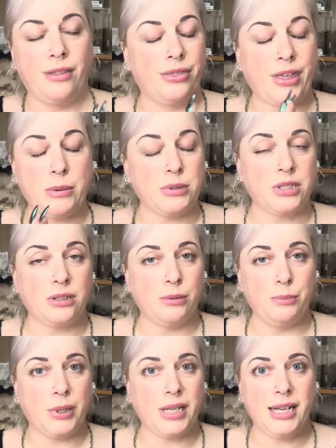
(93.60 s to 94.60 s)
that was
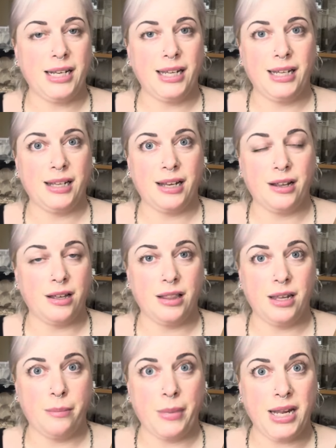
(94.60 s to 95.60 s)
completely and utterly
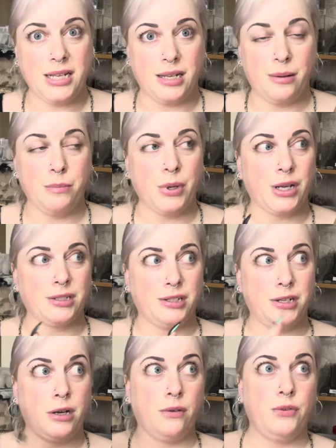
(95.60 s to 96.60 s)
amazing, because I
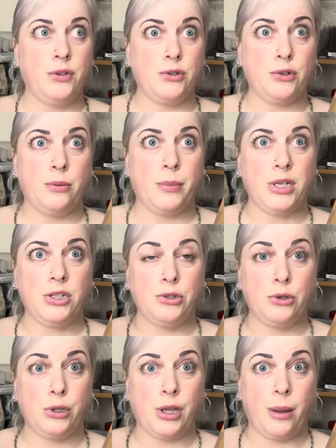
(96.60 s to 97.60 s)
don't know if you saw my
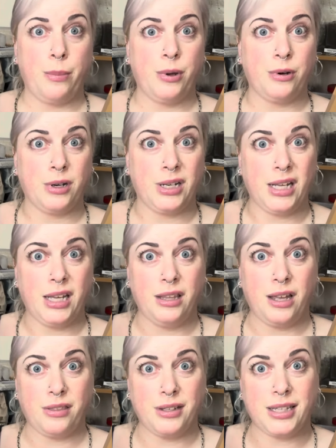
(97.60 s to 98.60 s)
short that I put on here the
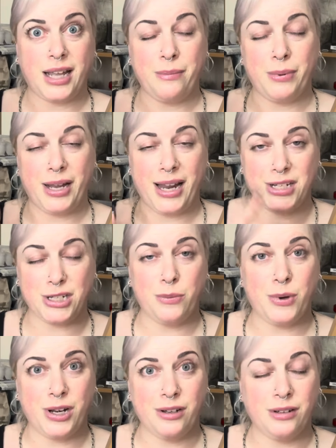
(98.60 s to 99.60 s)
other day, but I actually
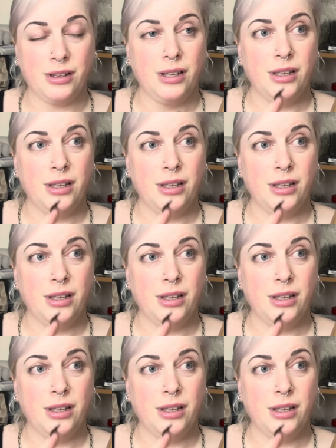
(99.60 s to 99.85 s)
won